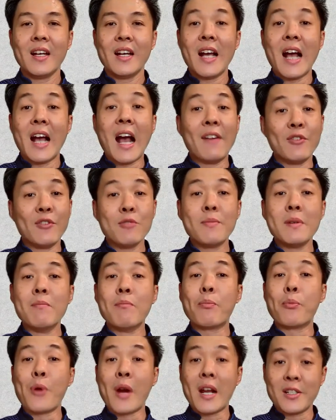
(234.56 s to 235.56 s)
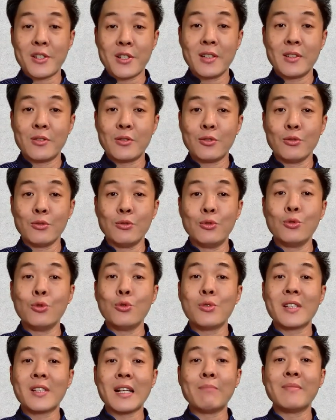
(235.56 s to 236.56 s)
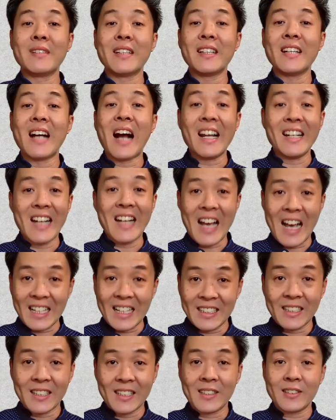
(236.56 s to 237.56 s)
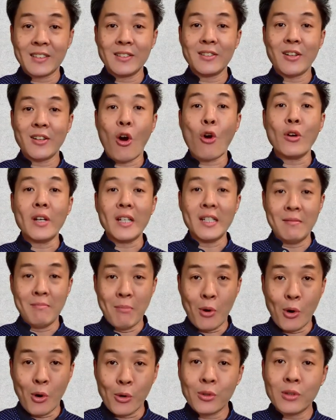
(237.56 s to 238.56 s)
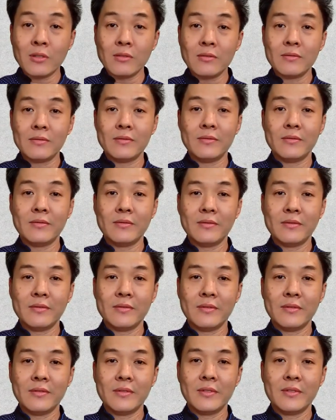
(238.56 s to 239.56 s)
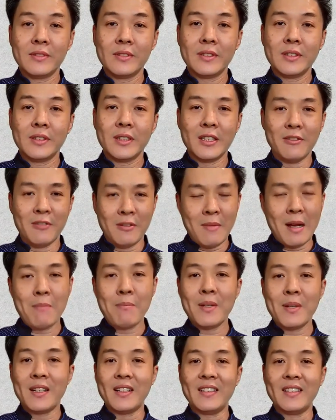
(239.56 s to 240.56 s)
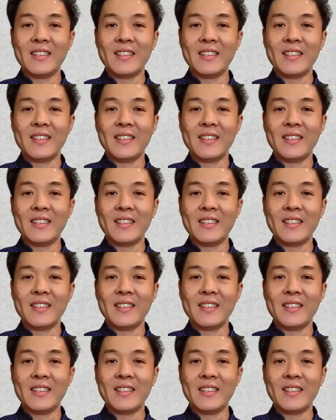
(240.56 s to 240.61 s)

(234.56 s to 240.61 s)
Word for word: Have you been pressured to do something unethical or immoral? Remember,